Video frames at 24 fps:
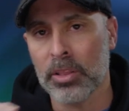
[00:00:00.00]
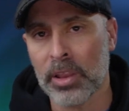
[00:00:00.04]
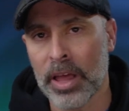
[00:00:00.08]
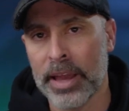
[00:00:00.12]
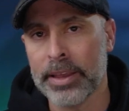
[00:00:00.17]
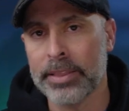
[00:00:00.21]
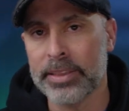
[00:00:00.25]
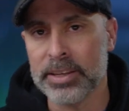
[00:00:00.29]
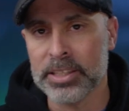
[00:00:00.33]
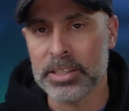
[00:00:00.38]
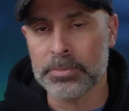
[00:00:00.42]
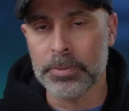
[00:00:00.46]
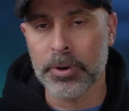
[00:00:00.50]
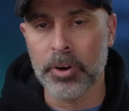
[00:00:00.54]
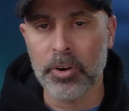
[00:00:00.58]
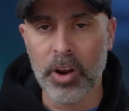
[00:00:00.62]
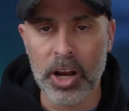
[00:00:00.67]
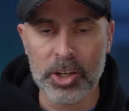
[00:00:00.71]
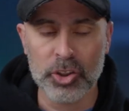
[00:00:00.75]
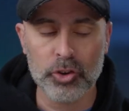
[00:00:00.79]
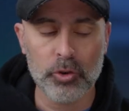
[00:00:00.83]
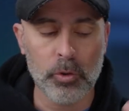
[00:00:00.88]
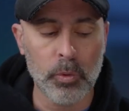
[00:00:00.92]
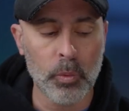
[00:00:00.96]
like this, but you're
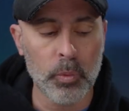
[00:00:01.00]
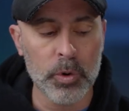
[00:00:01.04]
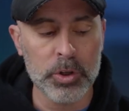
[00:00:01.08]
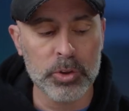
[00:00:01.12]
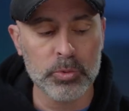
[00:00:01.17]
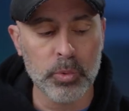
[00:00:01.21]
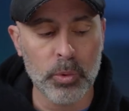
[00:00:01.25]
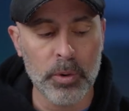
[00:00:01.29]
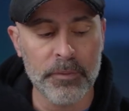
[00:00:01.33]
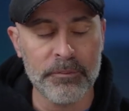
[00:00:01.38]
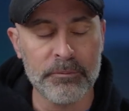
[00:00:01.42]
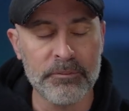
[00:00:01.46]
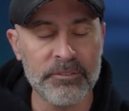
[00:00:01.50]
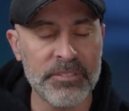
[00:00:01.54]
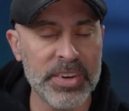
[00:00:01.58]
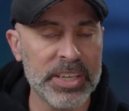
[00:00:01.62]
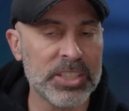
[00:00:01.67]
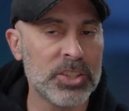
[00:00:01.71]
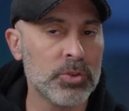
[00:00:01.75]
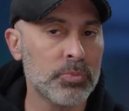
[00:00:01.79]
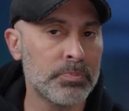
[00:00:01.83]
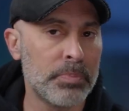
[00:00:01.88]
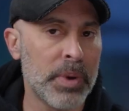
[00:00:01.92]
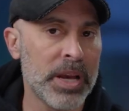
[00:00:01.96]
not sure which one
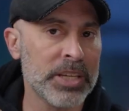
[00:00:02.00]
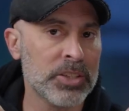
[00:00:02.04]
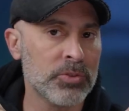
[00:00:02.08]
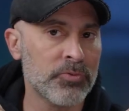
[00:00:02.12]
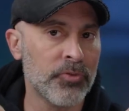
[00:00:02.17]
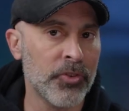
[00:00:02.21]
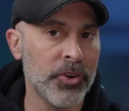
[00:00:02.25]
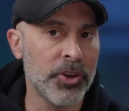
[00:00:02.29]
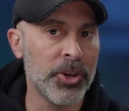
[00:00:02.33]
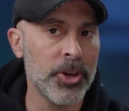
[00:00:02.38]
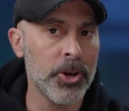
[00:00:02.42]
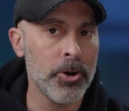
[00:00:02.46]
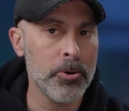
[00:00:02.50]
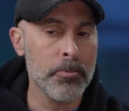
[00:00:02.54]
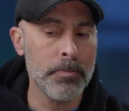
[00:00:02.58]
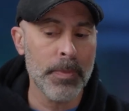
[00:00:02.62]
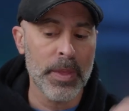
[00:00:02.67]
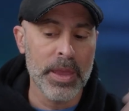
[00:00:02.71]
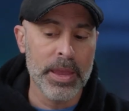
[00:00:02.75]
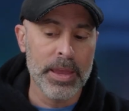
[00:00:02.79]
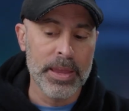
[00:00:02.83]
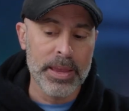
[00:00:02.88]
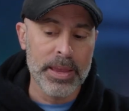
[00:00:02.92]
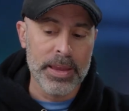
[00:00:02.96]
fits best for you,
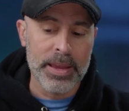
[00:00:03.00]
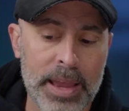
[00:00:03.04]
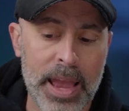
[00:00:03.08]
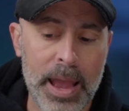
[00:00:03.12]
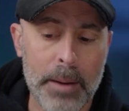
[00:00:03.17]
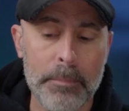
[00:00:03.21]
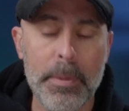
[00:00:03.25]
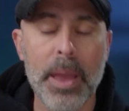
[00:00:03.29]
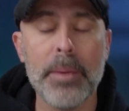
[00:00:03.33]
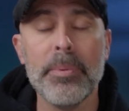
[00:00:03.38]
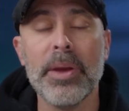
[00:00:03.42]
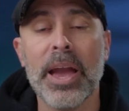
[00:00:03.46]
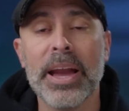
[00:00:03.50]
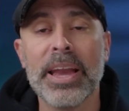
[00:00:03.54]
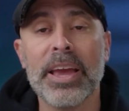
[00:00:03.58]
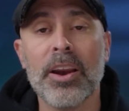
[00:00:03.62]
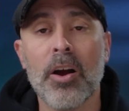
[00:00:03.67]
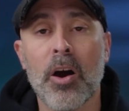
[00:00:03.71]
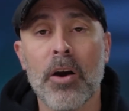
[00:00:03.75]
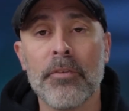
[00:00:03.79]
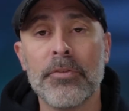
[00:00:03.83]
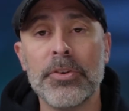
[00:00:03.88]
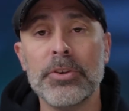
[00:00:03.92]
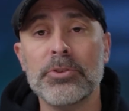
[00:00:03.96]
yeah, maybe I can
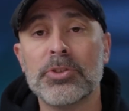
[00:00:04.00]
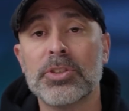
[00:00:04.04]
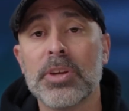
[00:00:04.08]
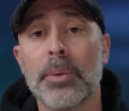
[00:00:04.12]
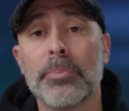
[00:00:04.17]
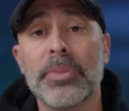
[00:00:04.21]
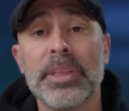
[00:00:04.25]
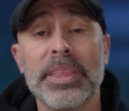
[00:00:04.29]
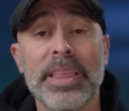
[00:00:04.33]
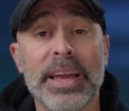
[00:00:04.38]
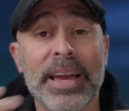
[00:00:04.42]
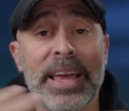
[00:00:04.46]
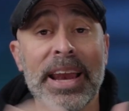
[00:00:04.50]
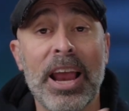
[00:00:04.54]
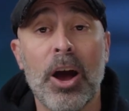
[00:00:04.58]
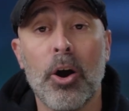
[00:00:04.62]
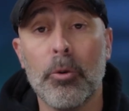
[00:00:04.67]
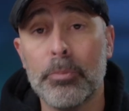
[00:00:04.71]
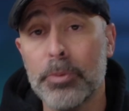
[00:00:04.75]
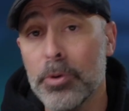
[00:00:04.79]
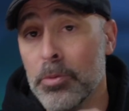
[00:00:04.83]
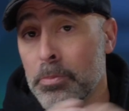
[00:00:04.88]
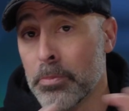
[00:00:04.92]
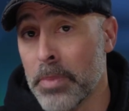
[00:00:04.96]
offer you something that can
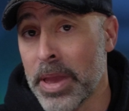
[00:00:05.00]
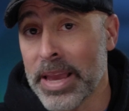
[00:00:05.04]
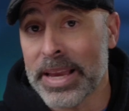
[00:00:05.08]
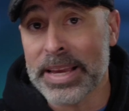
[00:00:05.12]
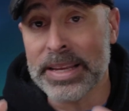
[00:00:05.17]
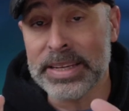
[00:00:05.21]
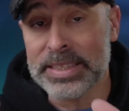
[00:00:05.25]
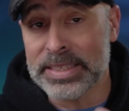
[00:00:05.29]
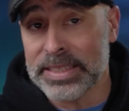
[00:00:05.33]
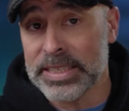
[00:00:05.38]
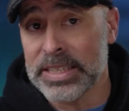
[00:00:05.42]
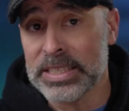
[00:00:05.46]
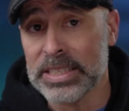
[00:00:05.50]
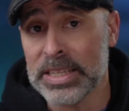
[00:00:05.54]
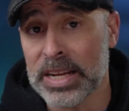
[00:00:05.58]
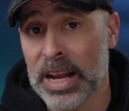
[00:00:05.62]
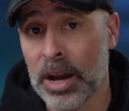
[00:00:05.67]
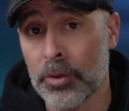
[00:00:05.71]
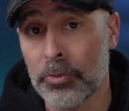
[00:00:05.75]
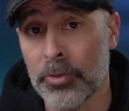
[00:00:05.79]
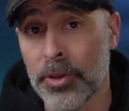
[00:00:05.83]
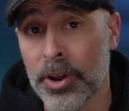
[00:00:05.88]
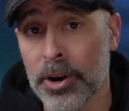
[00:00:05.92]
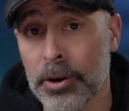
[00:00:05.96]
help you make a decision
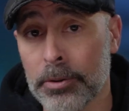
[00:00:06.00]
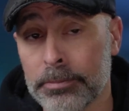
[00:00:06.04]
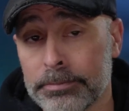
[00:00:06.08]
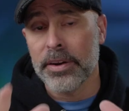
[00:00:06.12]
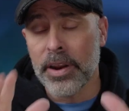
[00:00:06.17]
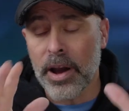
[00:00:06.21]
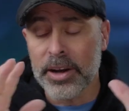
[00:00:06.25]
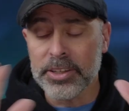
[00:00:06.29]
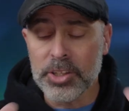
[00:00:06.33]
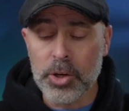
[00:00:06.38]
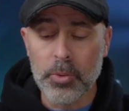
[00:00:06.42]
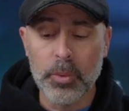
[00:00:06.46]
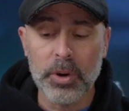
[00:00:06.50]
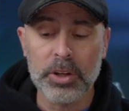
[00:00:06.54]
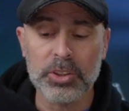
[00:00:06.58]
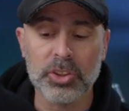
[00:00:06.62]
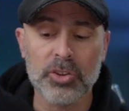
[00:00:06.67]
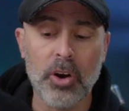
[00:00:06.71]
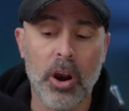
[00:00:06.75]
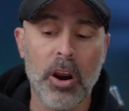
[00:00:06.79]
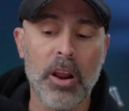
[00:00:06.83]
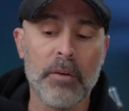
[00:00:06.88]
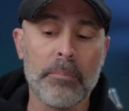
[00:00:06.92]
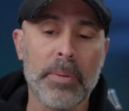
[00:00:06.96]
out there. Now I do want to
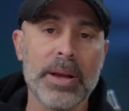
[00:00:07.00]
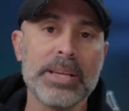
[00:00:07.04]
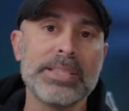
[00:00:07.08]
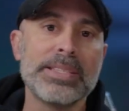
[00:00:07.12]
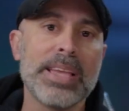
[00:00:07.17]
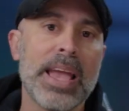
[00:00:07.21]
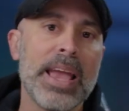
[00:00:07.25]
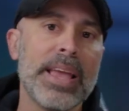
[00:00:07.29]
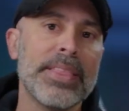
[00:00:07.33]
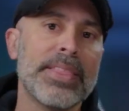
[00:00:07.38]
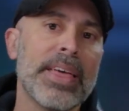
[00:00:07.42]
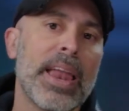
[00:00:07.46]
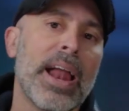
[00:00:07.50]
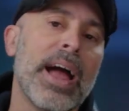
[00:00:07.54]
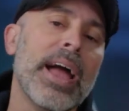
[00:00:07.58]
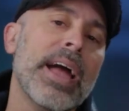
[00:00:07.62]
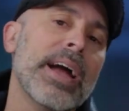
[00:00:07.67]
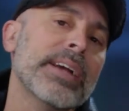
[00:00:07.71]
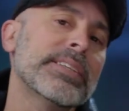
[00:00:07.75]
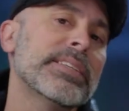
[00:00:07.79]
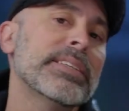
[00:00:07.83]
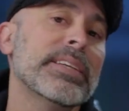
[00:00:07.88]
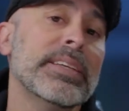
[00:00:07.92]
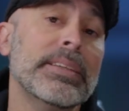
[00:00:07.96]
start off by saying that I
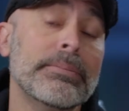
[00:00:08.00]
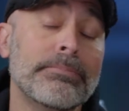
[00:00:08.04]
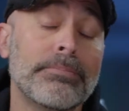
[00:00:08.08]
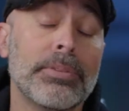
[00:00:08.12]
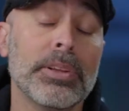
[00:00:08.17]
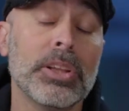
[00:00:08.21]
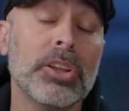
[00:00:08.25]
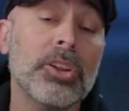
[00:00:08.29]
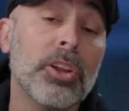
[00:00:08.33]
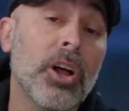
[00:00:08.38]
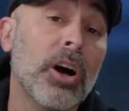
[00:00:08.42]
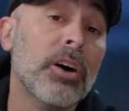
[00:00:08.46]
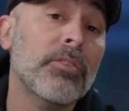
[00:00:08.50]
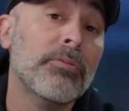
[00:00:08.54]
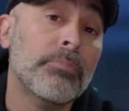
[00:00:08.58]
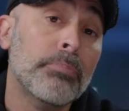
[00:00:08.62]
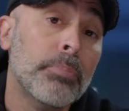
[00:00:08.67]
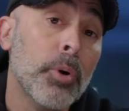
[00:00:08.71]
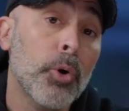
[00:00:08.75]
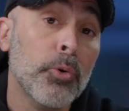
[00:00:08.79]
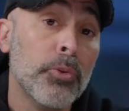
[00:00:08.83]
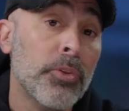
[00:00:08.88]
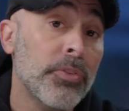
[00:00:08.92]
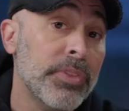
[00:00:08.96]
actually love
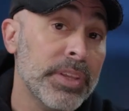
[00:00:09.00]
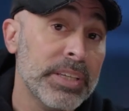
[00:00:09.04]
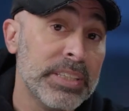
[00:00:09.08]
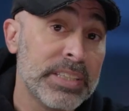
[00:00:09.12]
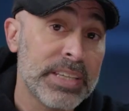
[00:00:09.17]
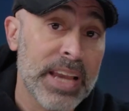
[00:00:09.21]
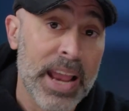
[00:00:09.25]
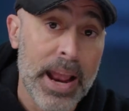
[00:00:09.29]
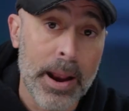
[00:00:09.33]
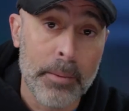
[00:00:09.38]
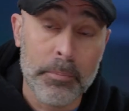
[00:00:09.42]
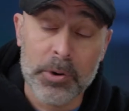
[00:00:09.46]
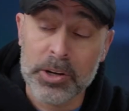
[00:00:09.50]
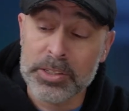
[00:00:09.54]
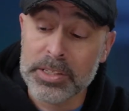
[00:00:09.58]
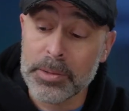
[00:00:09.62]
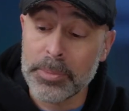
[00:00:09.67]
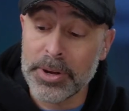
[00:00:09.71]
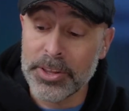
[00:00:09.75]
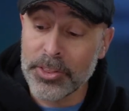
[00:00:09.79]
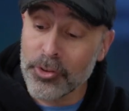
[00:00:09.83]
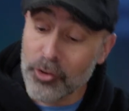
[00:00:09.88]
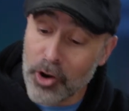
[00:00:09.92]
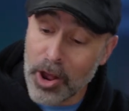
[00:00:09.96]
both of these cameras. I
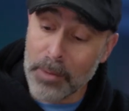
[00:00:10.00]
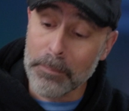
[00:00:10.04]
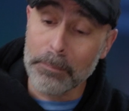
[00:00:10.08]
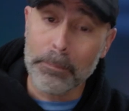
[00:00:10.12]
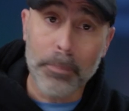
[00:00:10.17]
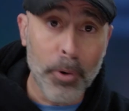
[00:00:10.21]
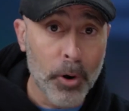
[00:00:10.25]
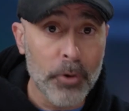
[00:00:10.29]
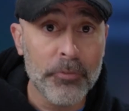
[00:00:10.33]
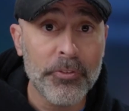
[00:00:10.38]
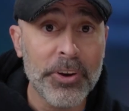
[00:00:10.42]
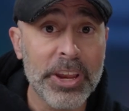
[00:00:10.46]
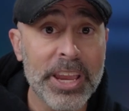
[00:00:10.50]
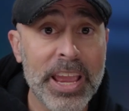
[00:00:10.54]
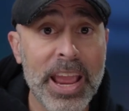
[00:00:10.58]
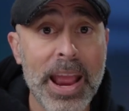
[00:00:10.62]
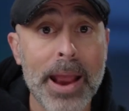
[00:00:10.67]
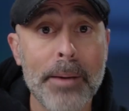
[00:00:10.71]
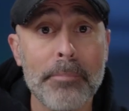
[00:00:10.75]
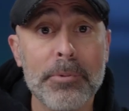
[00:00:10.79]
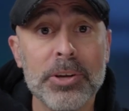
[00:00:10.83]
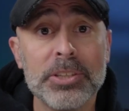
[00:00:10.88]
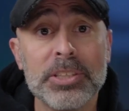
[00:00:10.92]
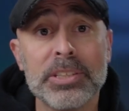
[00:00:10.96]
mean, they're not perfect
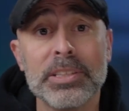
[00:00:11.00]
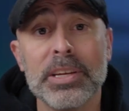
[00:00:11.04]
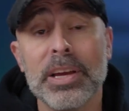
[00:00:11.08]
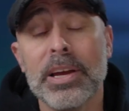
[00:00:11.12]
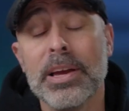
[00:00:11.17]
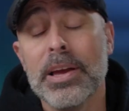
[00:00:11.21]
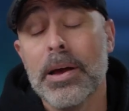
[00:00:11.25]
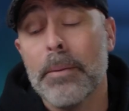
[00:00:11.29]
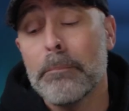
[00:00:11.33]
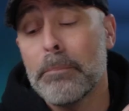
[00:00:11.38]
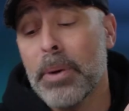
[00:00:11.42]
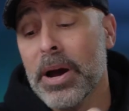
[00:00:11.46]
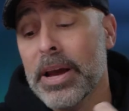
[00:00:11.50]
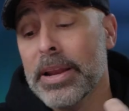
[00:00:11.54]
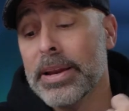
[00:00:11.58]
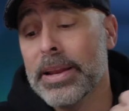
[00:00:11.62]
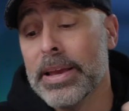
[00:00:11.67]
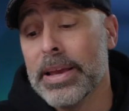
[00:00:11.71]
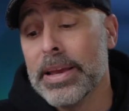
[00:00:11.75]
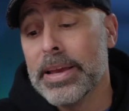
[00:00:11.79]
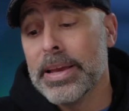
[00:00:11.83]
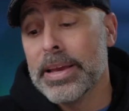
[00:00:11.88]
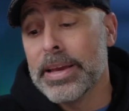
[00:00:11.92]
cameras, but